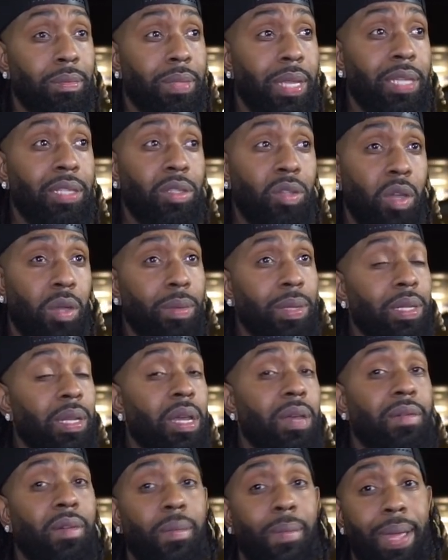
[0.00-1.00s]
They showing me
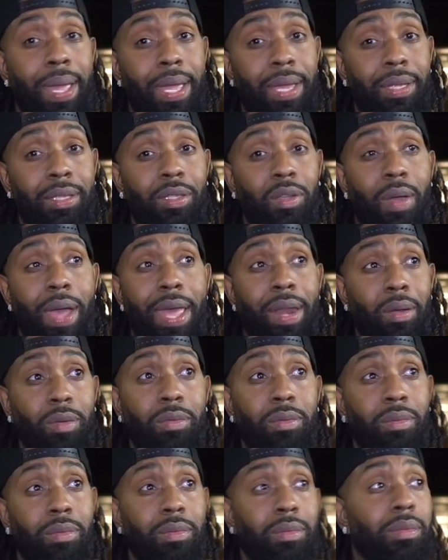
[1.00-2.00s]
love on mine, so I don't,
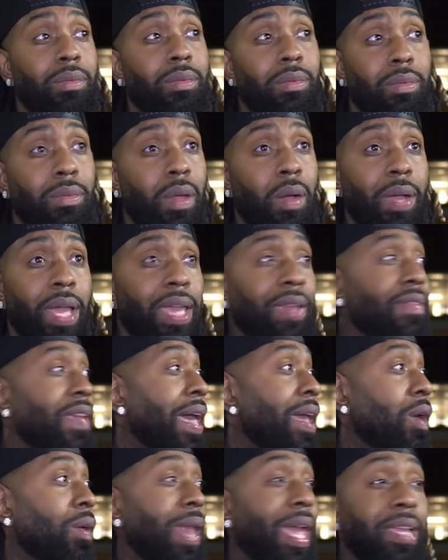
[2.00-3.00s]
okay, if
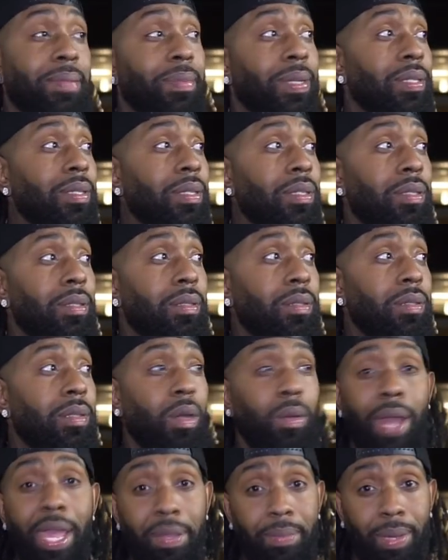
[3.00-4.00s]
y'all don't like me, just
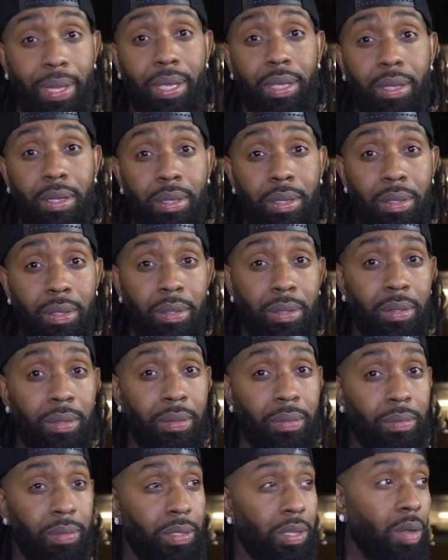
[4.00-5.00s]
don't like me.
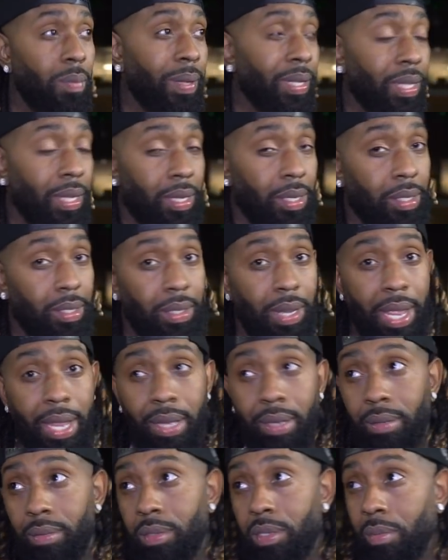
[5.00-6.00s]
It's no big thing. Like,
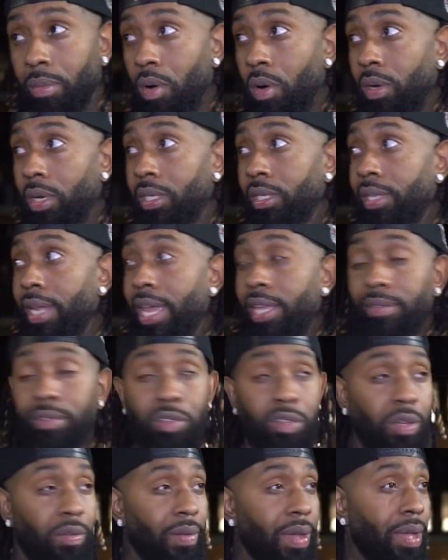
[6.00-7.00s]
tomorrow, this last
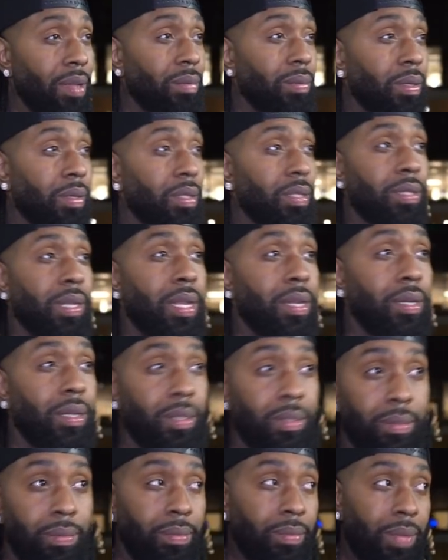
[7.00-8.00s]
twenty-four hours, bro, it's not
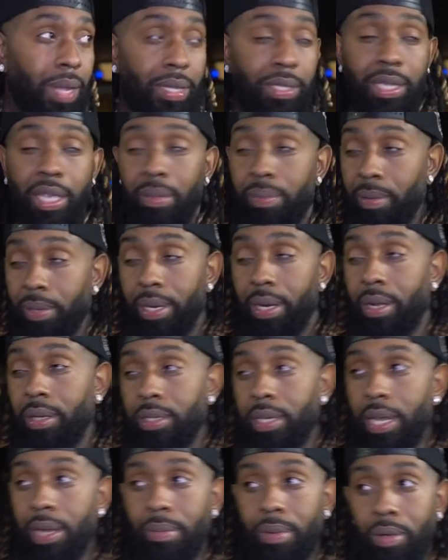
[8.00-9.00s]
nothing. I tell people that all
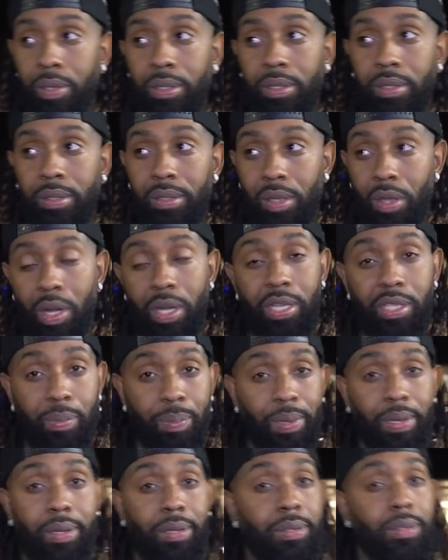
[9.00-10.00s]
the time, bro, it's gonna
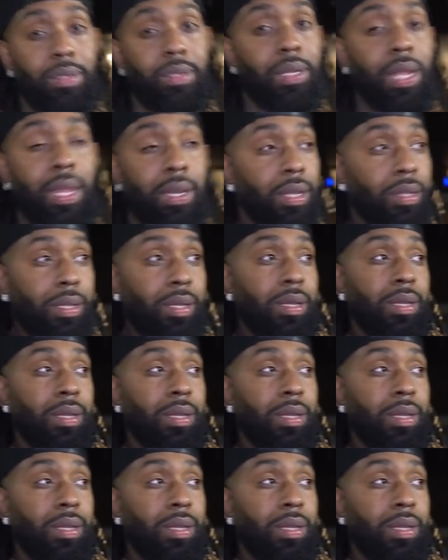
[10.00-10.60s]
disappear. It's not nothing.